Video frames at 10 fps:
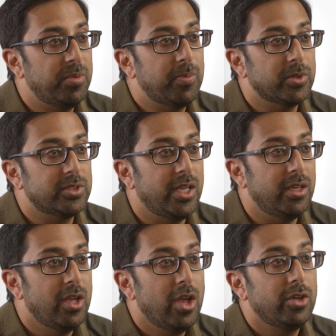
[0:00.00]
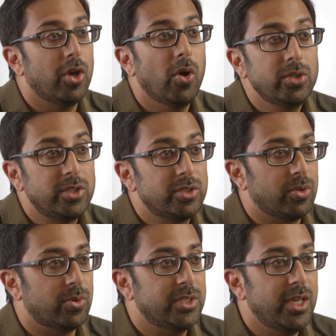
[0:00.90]
people seeing ghosts
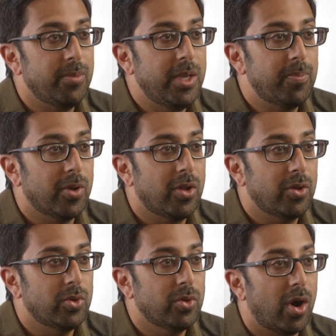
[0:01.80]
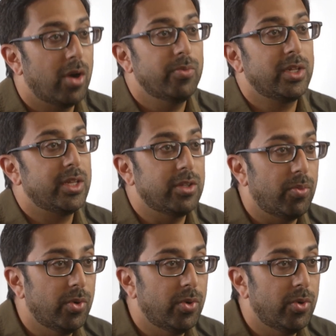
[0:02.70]
or seeing people who aren't really in the